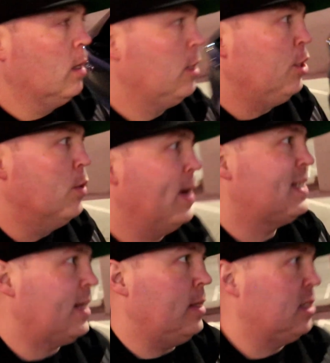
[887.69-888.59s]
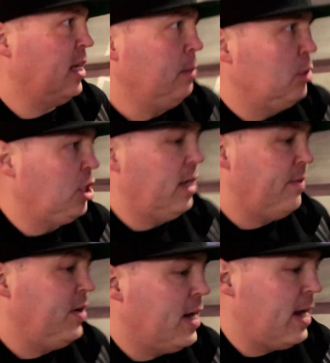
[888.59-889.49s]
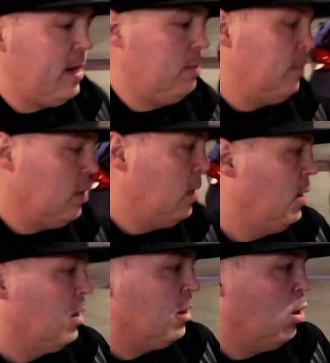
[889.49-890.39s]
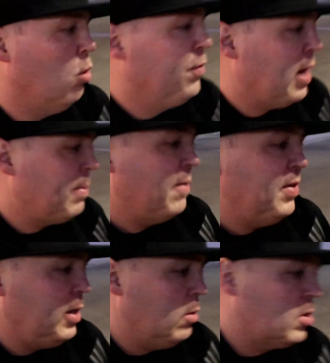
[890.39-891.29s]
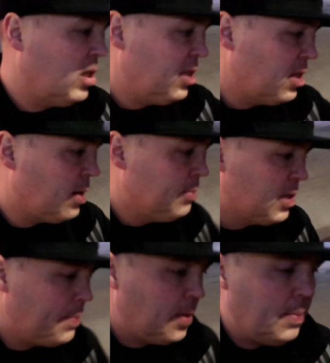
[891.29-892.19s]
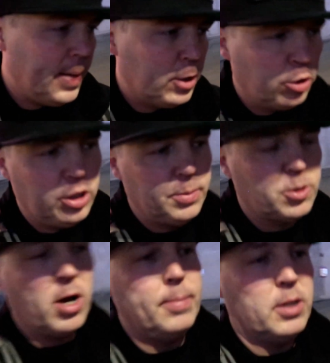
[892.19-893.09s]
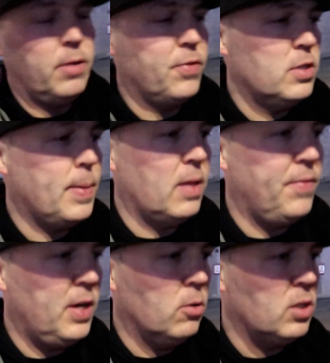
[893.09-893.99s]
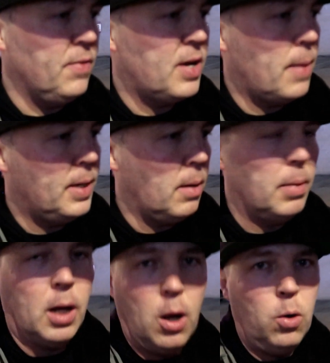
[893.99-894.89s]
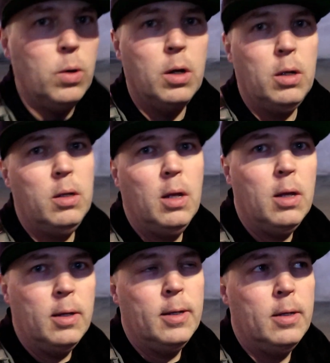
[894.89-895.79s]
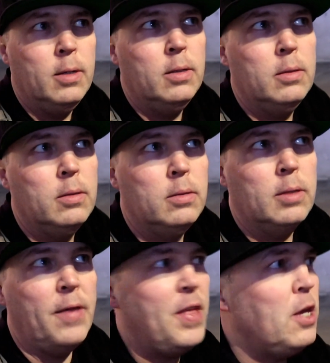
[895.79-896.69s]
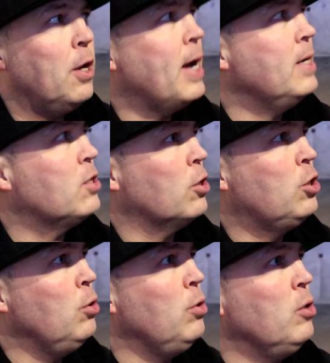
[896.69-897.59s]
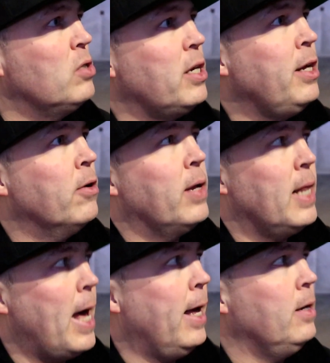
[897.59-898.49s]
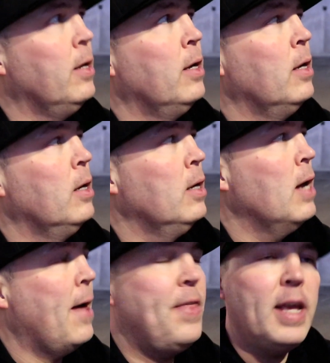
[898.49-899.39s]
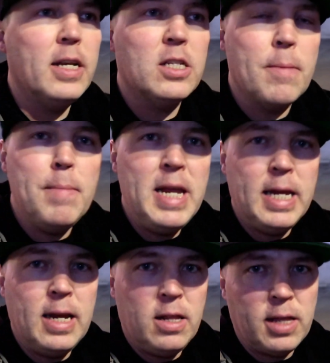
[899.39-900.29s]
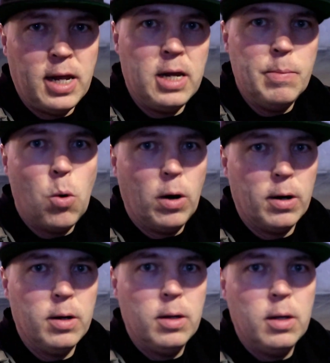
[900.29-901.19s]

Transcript: You know, I say the same shit every night. Yo, if you like my videos, click the thumbs up button. Make sure you subscribe. Tell your friends about the videos. Leave a comment down below. I think you guys are too used to hearing that. I think it doesn't mean anything anymore.